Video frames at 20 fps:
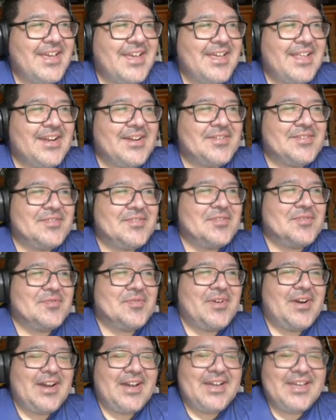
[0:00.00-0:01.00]
And I don't know
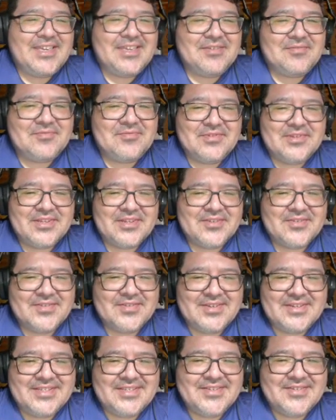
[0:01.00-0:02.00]
why he would
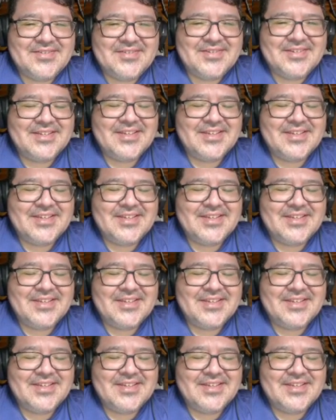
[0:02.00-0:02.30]
agree to